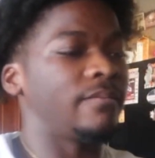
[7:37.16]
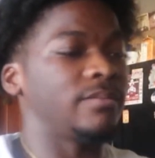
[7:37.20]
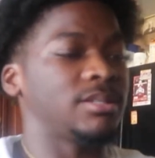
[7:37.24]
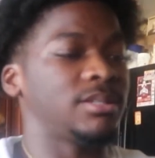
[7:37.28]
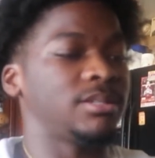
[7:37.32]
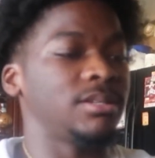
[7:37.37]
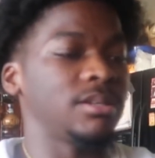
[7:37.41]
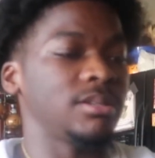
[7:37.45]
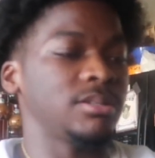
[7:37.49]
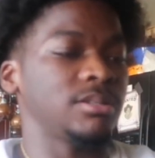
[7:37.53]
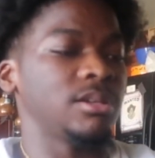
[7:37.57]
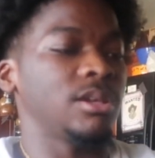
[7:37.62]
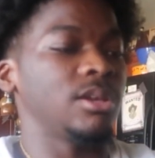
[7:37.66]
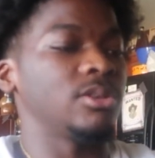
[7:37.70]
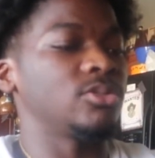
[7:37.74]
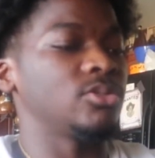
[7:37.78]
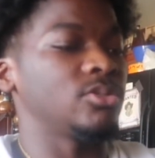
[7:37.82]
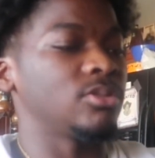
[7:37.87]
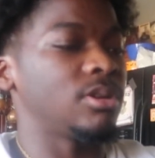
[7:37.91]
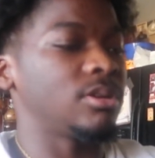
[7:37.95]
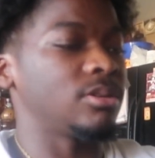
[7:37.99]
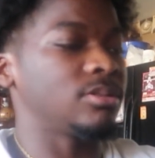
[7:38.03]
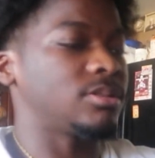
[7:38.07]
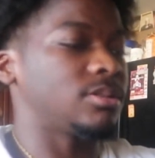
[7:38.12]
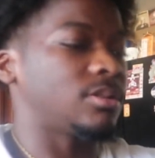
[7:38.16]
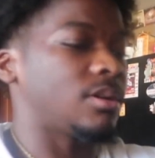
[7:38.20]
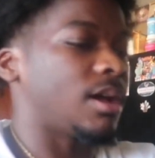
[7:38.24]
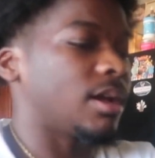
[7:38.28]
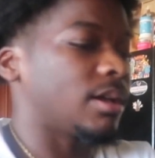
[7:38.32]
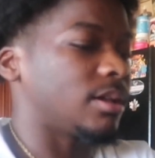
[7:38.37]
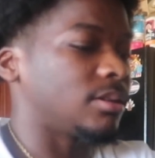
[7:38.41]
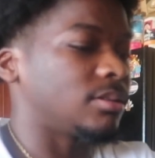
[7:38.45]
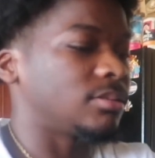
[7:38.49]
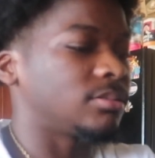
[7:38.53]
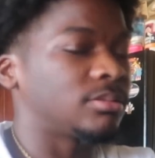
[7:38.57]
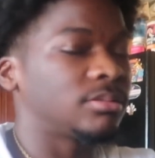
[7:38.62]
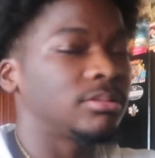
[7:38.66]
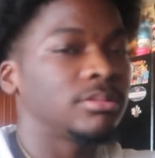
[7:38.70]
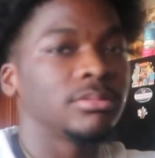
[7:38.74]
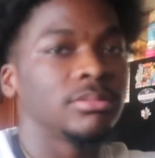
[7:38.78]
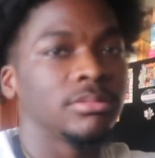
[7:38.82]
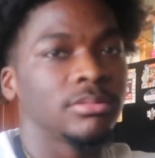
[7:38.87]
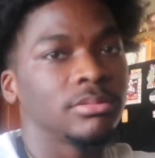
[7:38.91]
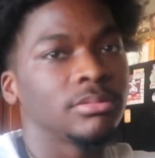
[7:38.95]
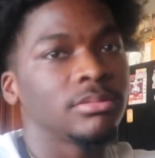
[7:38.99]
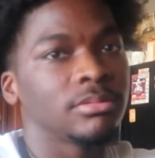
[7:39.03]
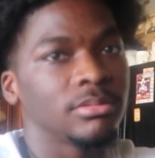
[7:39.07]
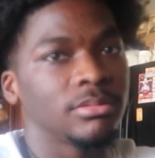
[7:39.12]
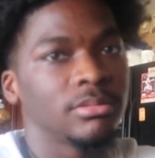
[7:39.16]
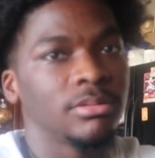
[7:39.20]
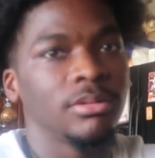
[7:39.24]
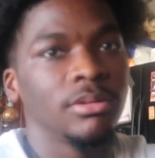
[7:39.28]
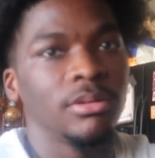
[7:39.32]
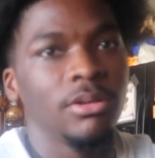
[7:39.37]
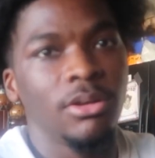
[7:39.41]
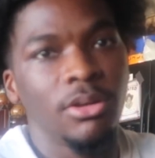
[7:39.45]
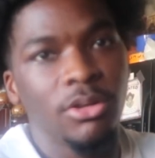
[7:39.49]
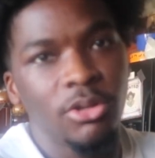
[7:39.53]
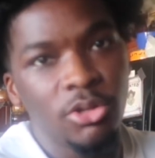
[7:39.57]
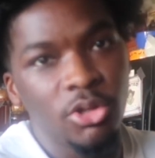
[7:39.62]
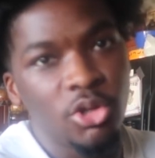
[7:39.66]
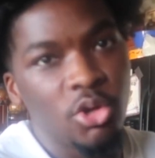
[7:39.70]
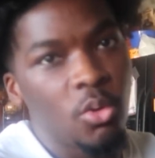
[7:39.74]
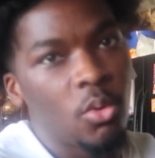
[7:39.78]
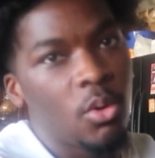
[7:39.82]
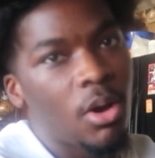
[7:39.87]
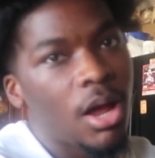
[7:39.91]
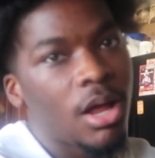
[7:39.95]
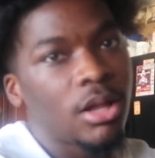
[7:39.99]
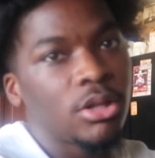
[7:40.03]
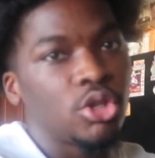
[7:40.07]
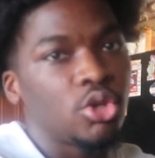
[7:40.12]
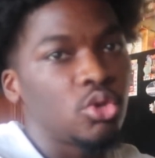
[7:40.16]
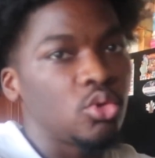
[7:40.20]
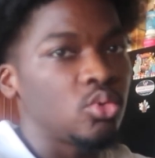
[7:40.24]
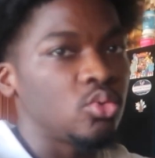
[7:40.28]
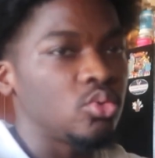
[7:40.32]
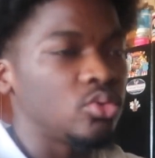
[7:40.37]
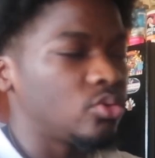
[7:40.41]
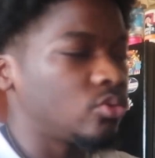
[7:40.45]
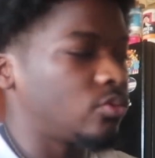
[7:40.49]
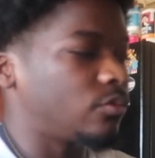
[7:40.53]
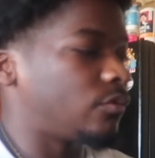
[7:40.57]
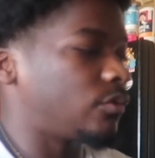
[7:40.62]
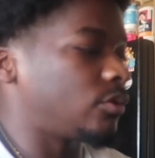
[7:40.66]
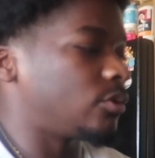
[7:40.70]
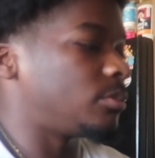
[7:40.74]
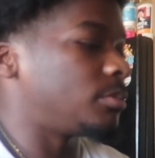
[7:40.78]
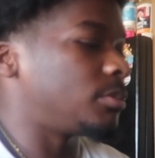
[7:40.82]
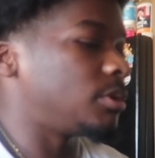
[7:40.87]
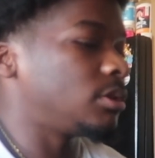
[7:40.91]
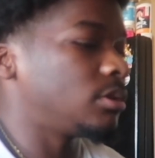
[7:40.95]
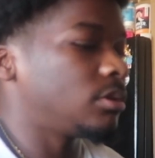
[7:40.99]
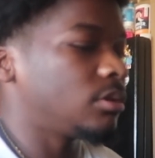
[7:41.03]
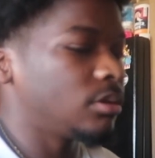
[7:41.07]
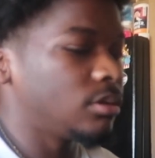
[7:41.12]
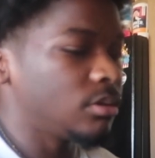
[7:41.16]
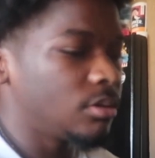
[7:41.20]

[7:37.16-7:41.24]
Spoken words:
set schedule though so I can do what I do. Feel me?